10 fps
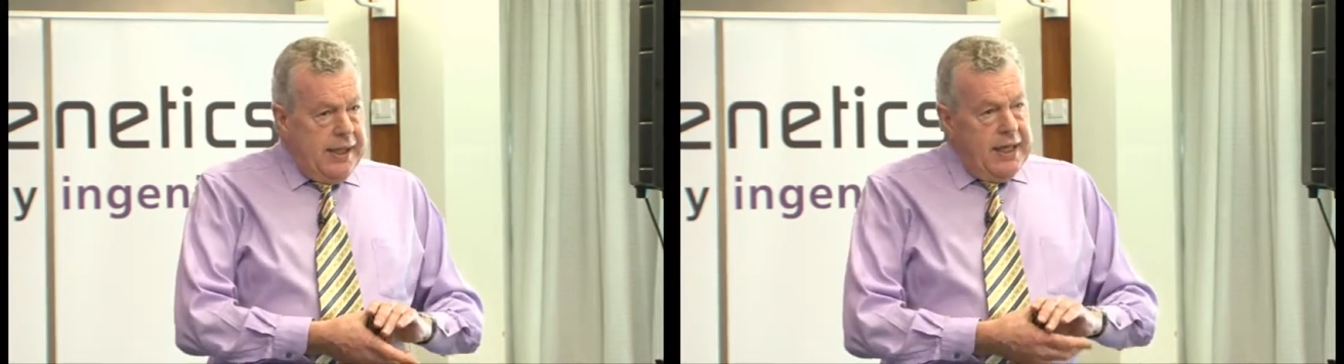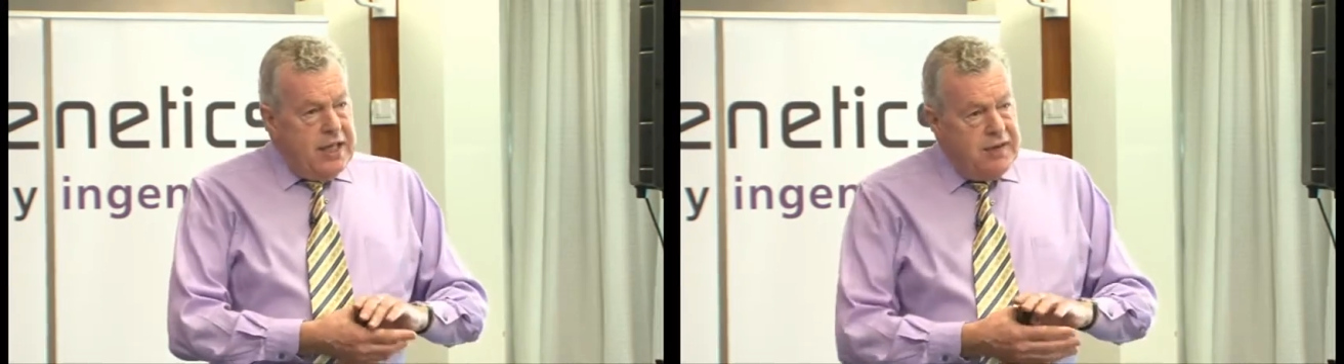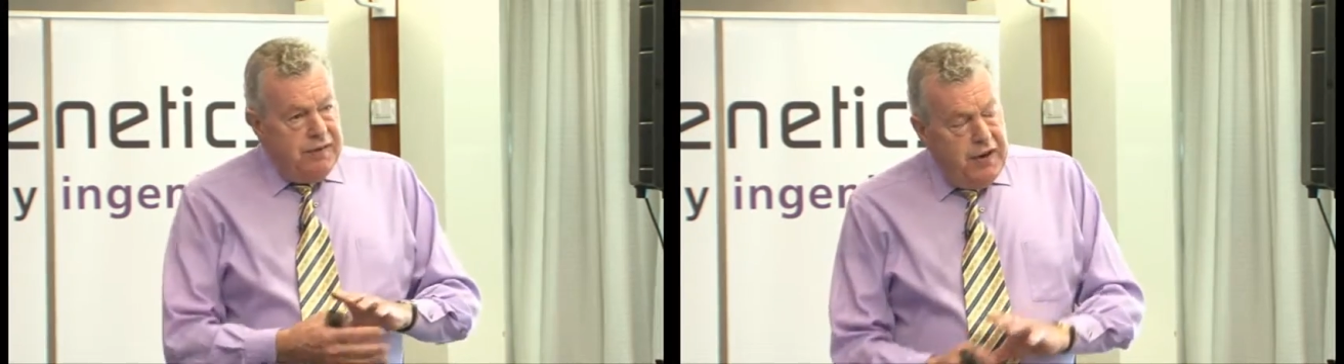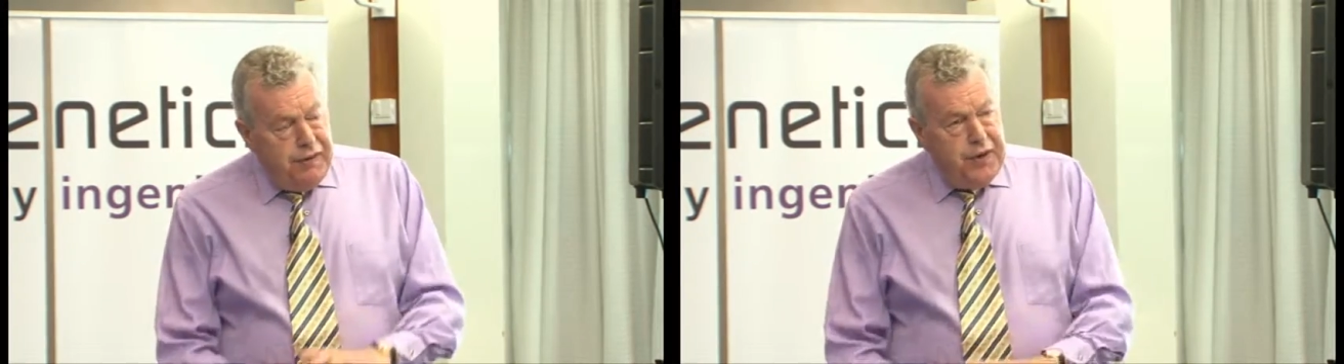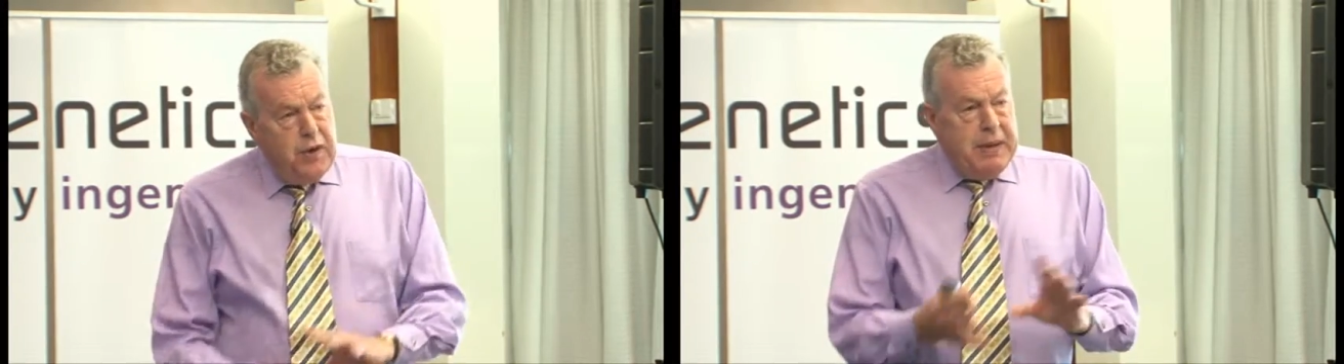There's a very
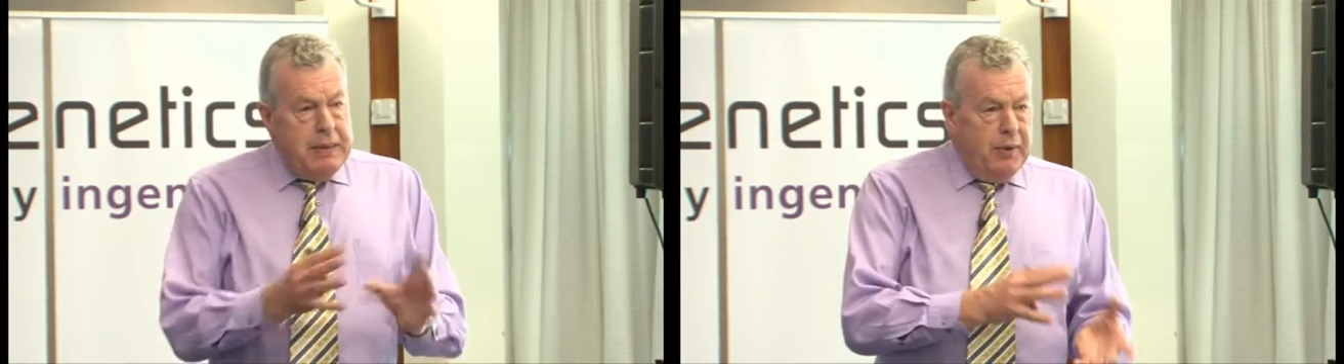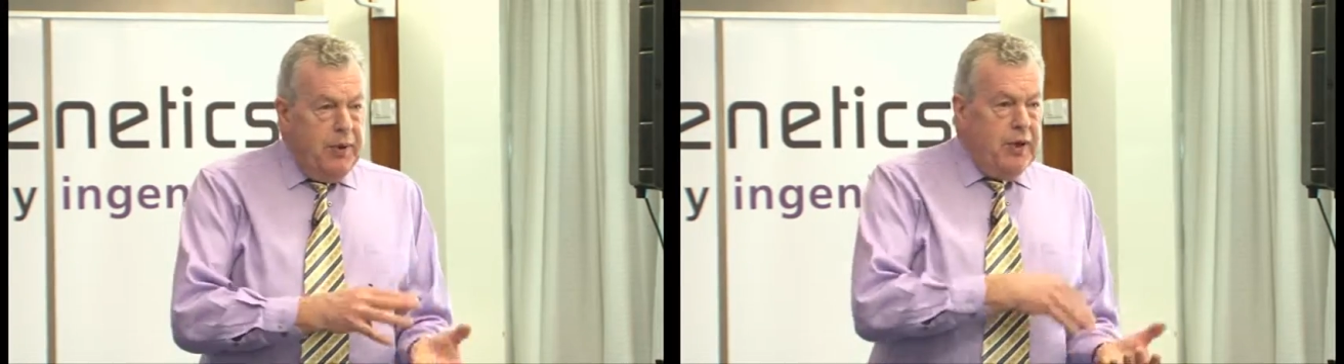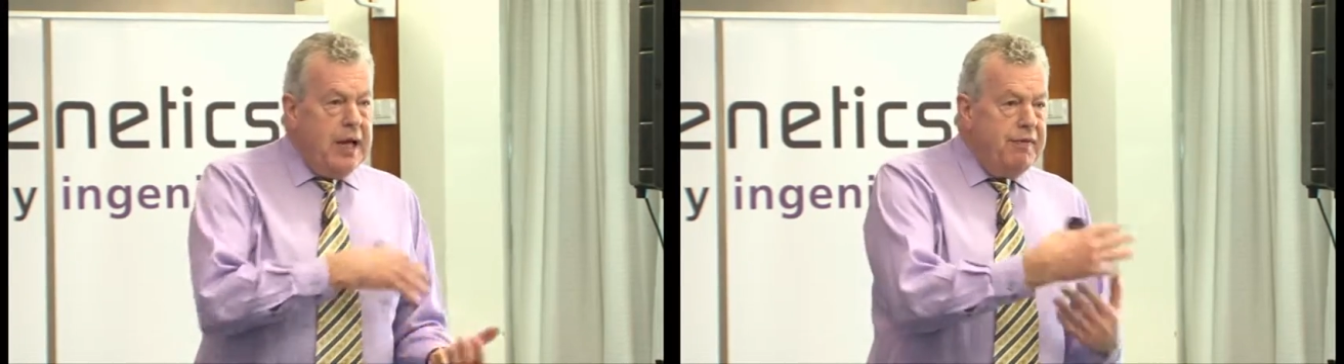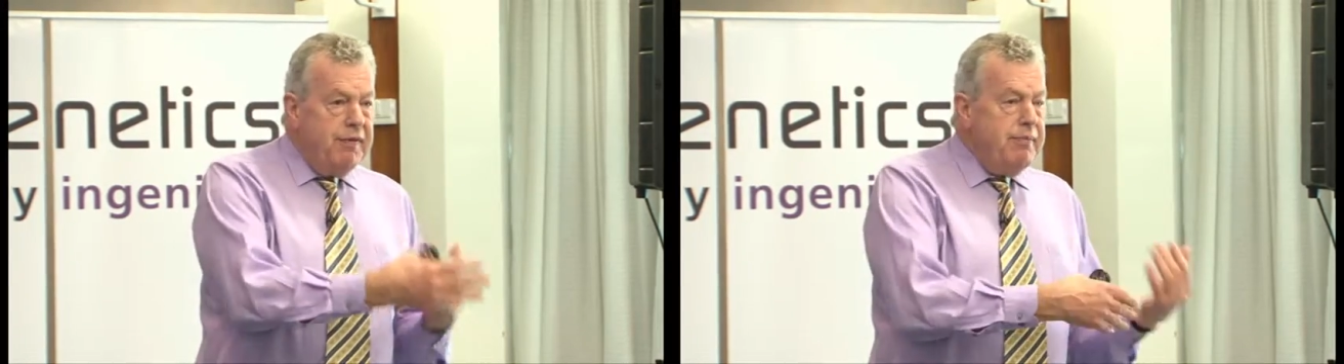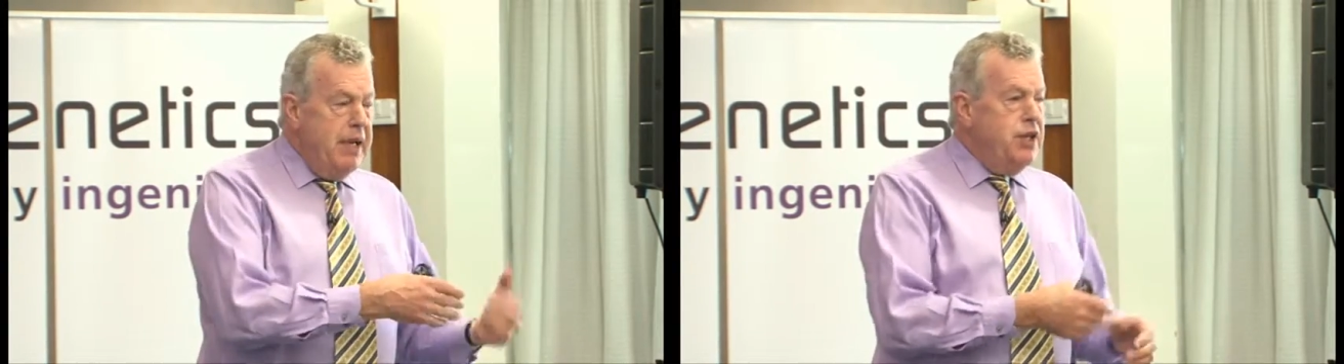few people who come
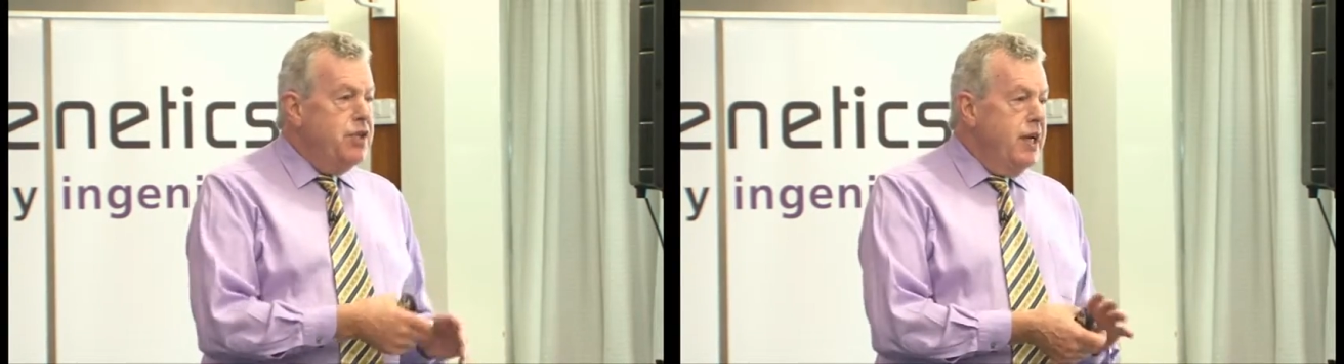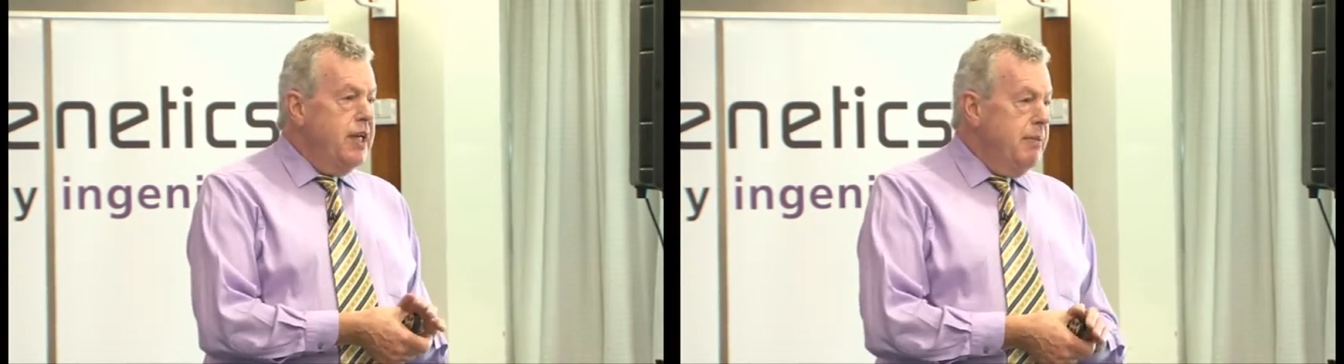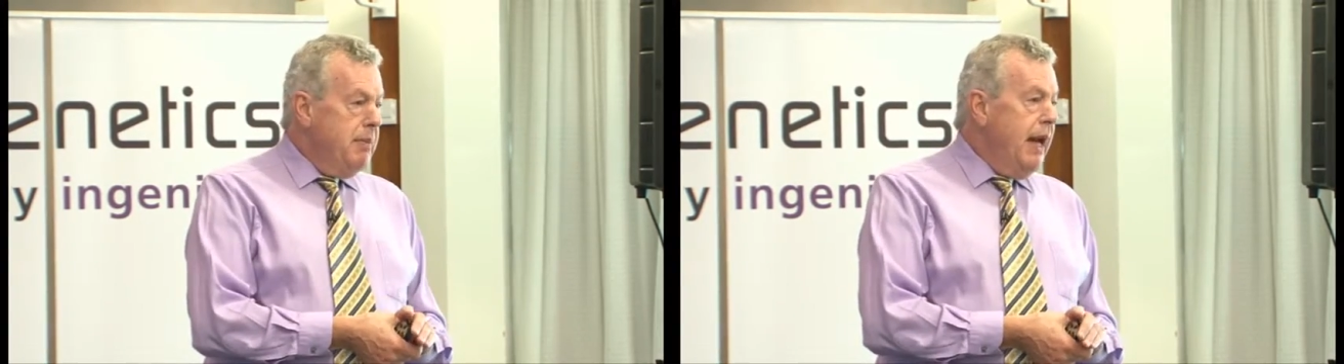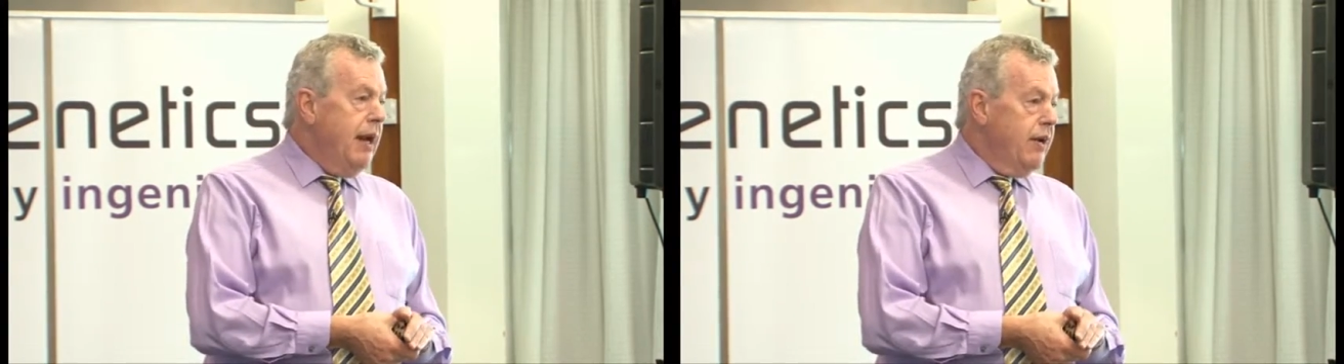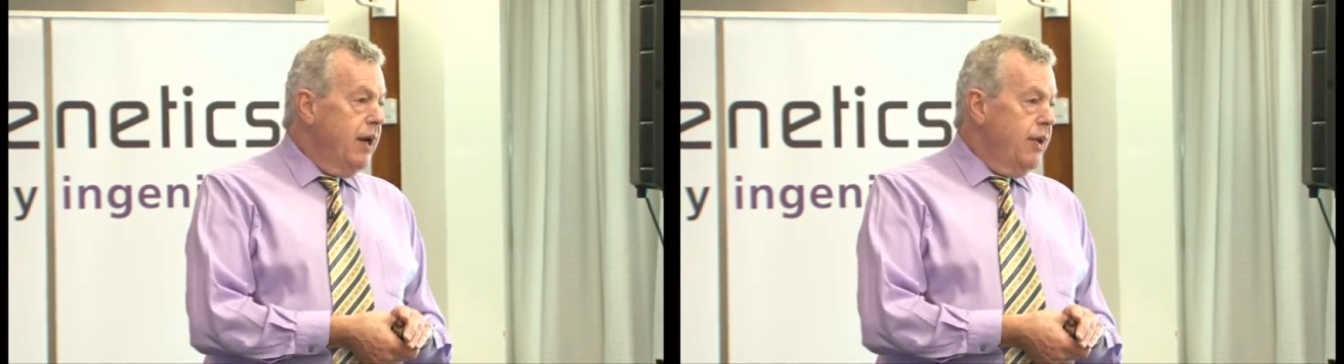from Mediterranean
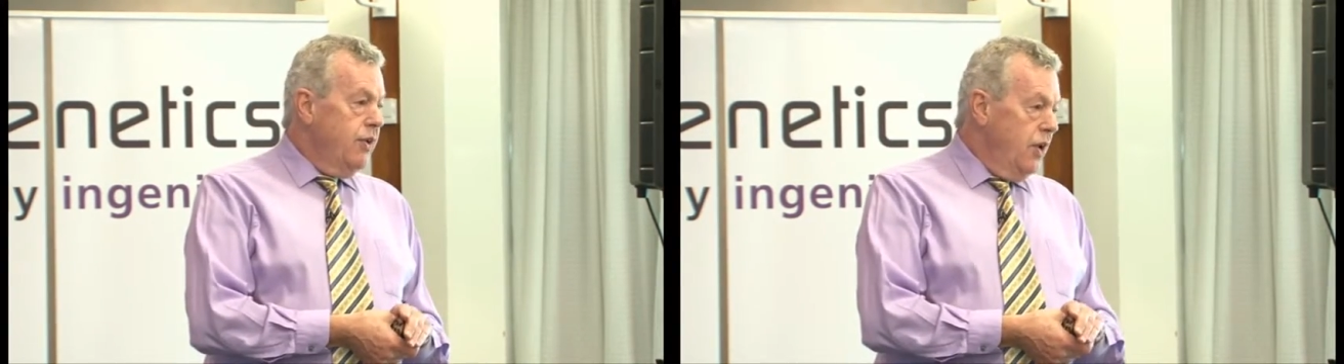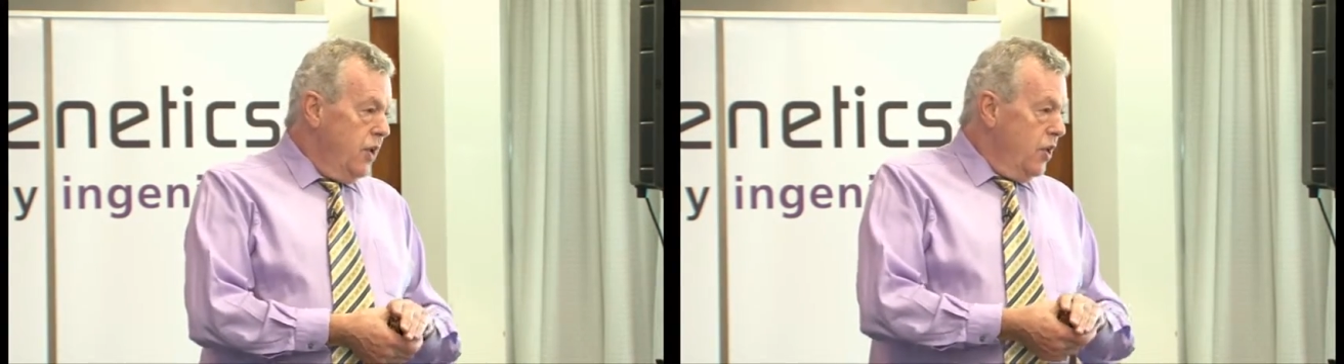background